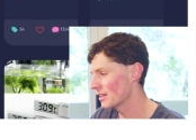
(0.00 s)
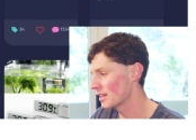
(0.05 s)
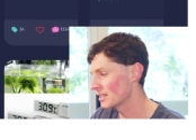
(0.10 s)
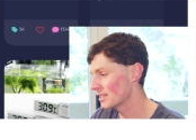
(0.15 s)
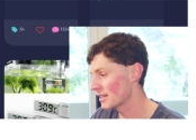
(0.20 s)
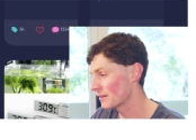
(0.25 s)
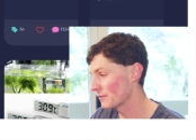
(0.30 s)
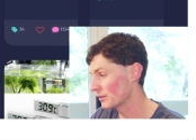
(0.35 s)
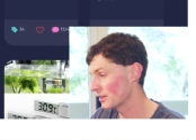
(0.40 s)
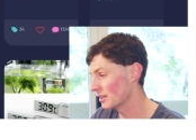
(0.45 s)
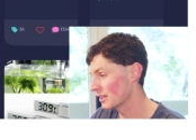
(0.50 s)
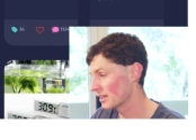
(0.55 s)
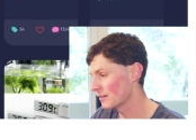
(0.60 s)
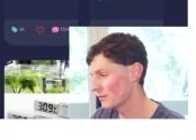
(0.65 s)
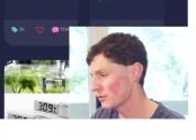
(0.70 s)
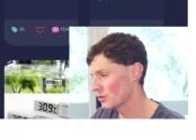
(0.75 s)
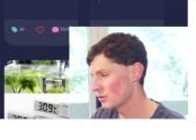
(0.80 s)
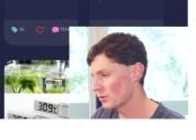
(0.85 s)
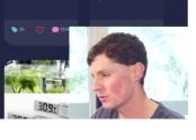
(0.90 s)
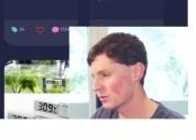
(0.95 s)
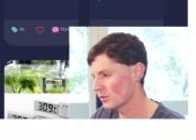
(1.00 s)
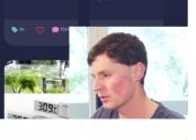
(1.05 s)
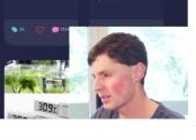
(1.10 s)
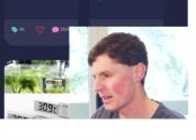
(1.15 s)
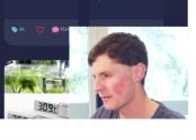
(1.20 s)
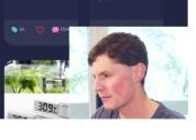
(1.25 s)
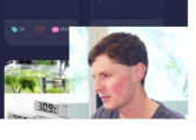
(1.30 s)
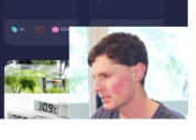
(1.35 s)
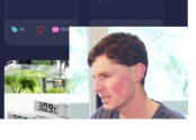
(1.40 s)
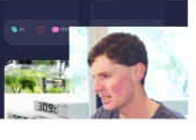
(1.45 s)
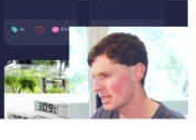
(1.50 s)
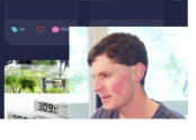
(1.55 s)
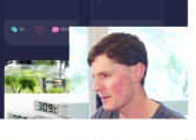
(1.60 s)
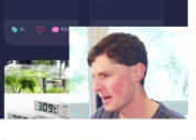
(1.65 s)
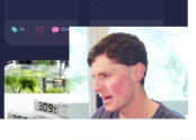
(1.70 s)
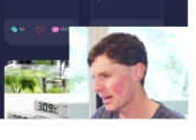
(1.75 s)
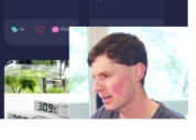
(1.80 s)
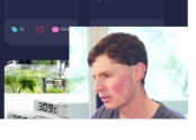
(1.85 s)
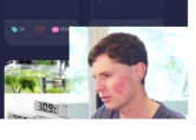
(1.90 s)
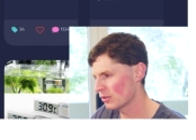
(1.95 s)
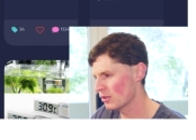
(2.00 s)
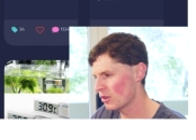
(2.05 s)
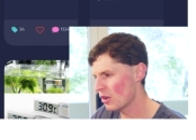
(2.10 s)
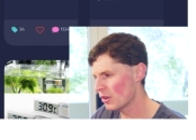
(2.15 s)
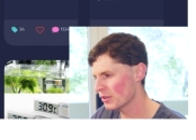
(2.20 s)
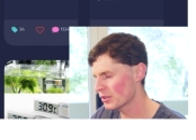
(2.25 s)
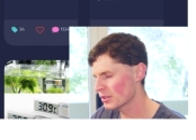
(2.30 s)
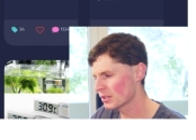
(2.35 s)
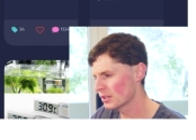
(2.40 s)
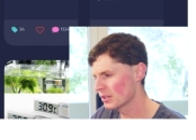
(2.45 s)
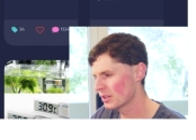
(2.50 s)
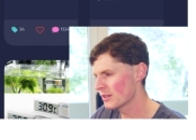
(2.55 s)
but they definitely give you if it's ePacket or not.